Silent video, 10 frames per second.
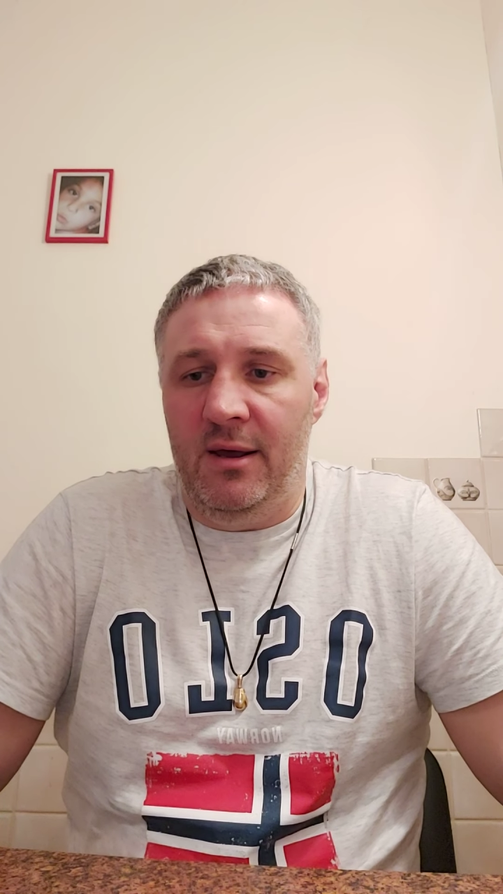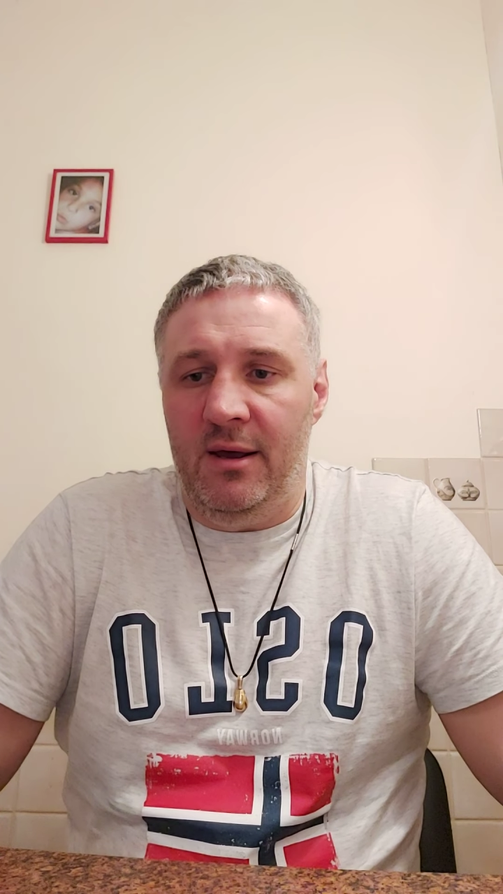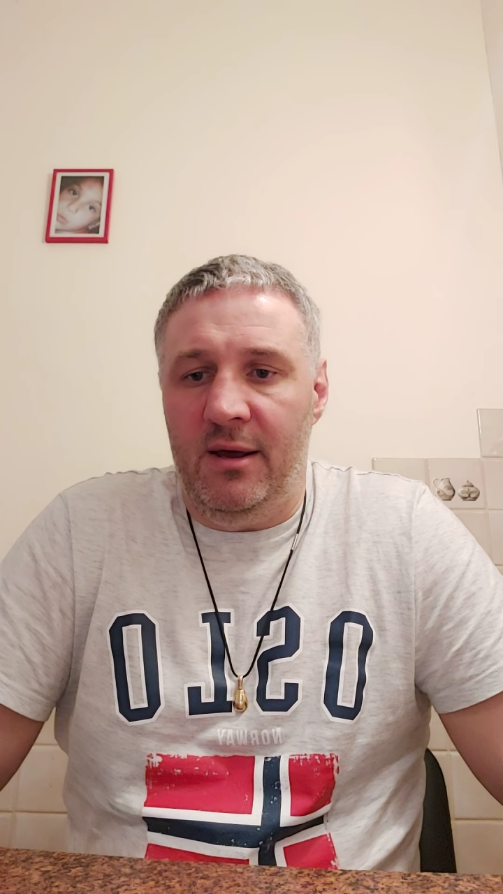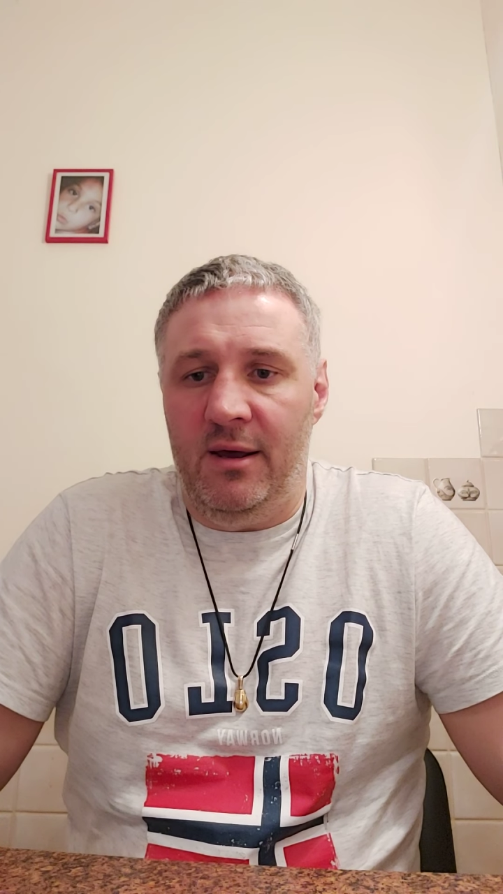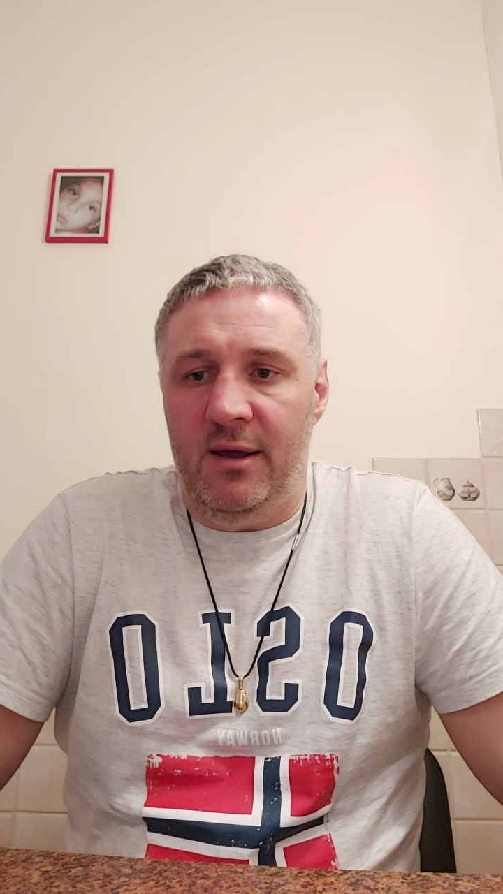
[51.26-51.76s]

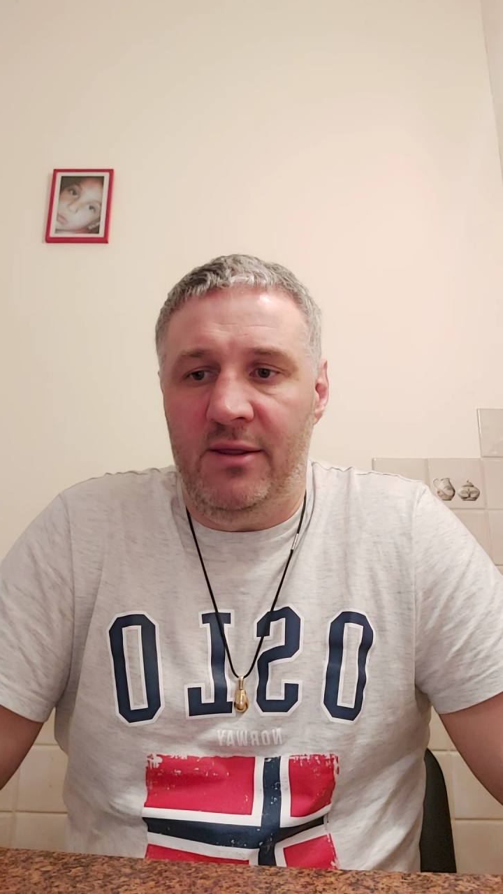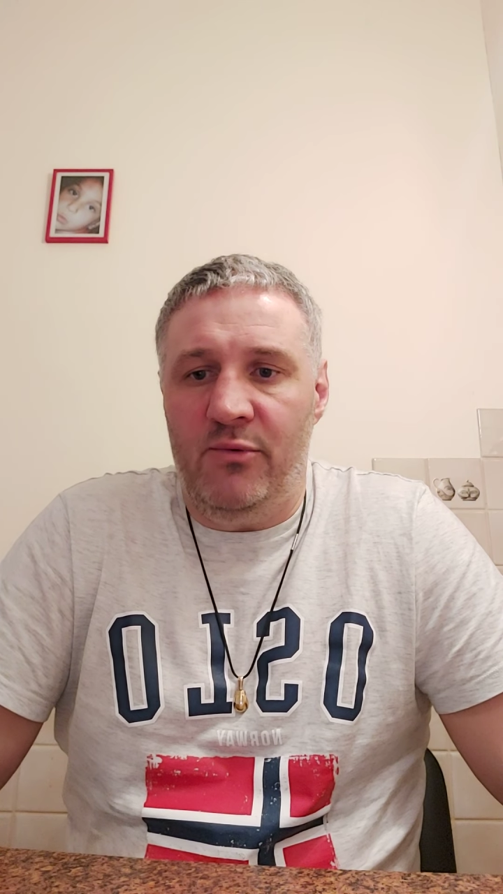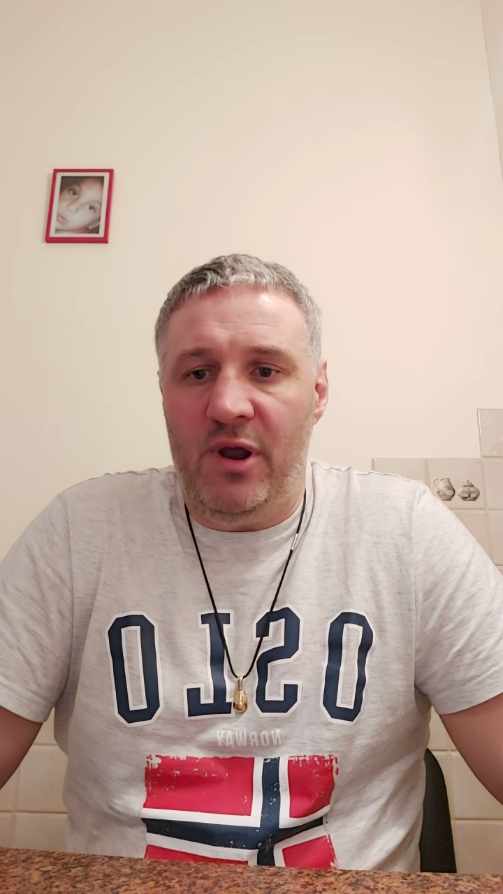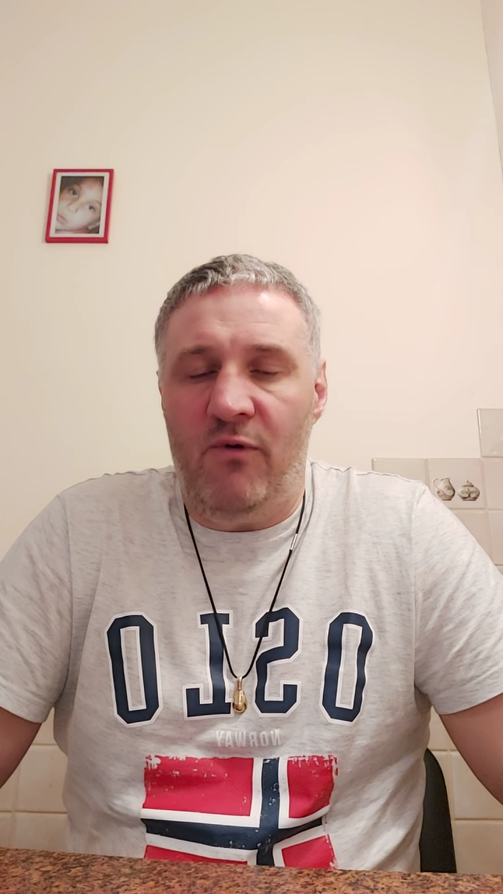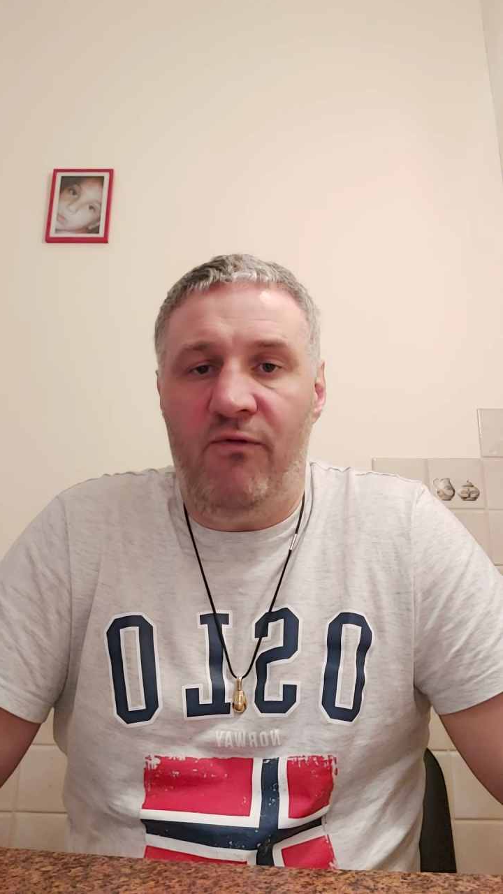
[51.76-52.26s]
In the
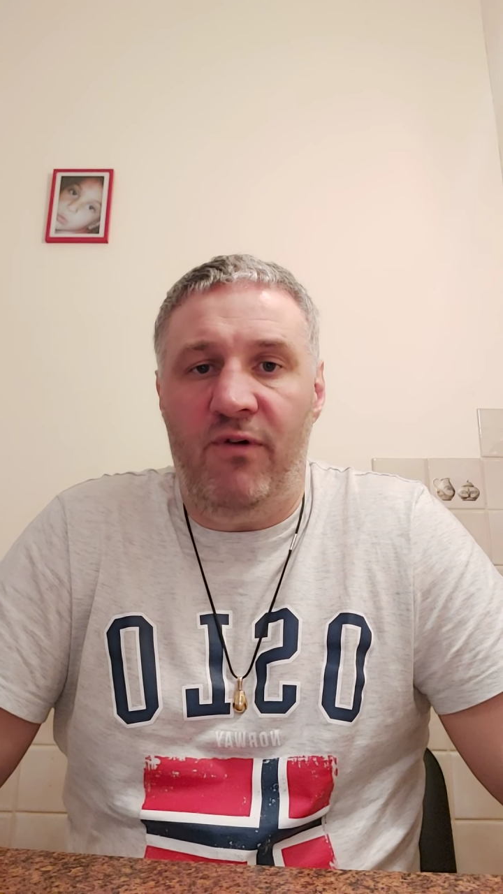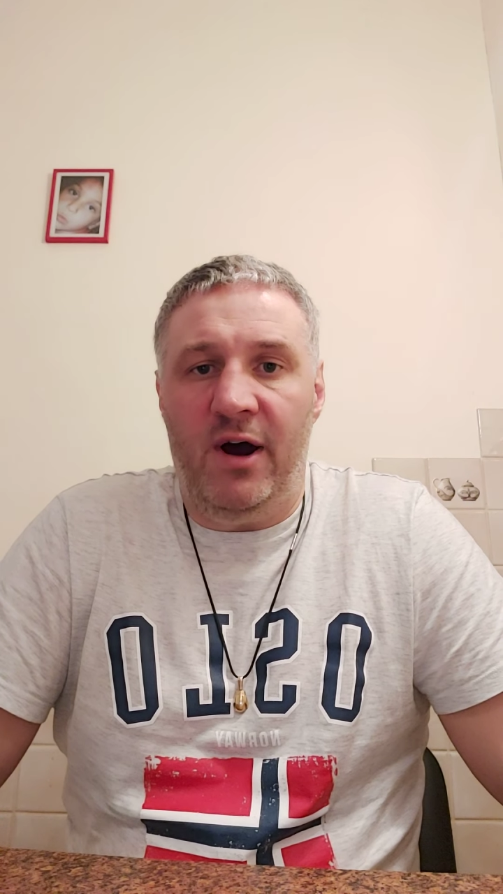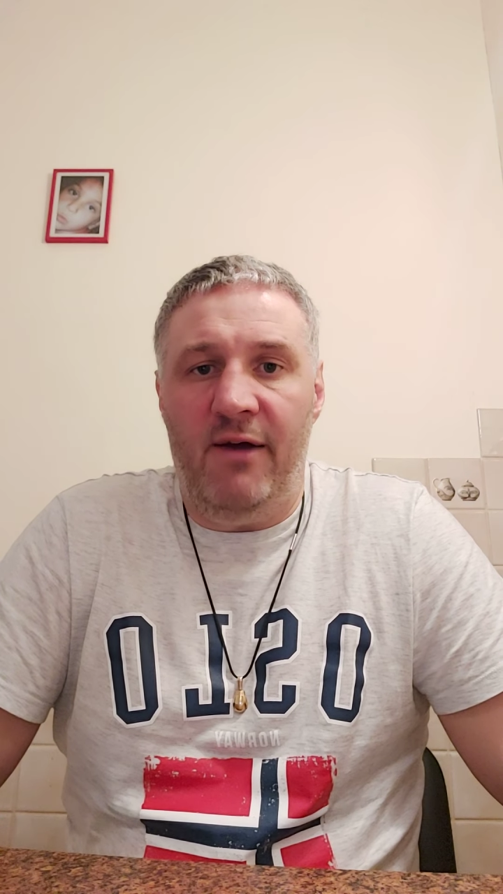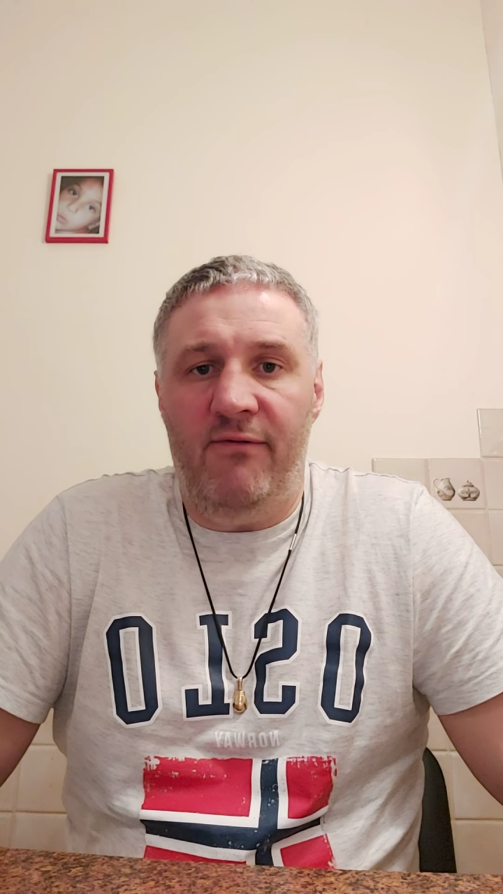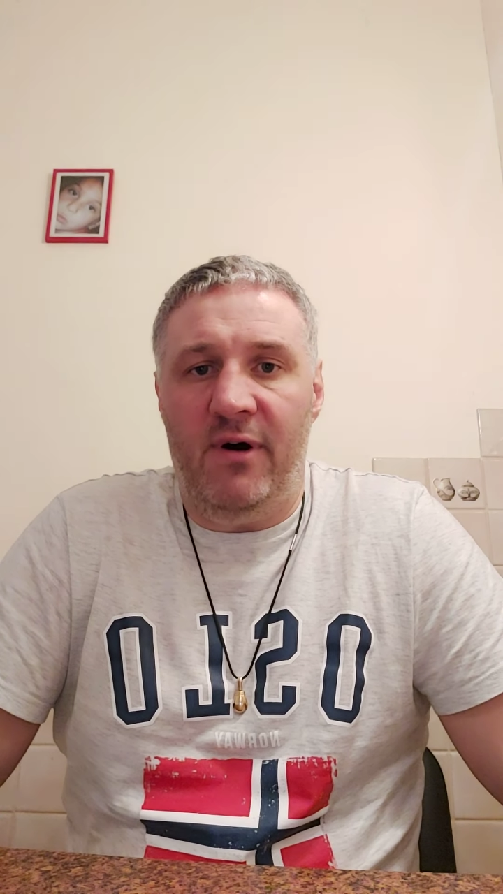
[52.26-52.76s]
round
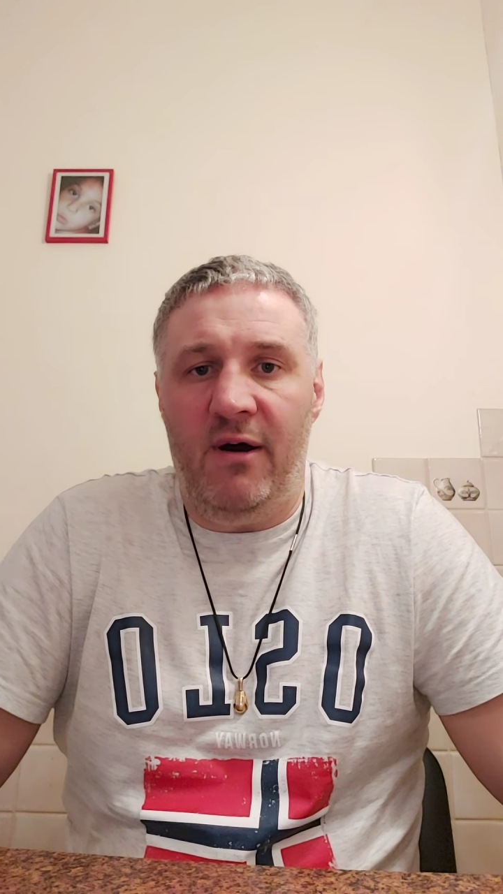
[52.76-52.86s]
five,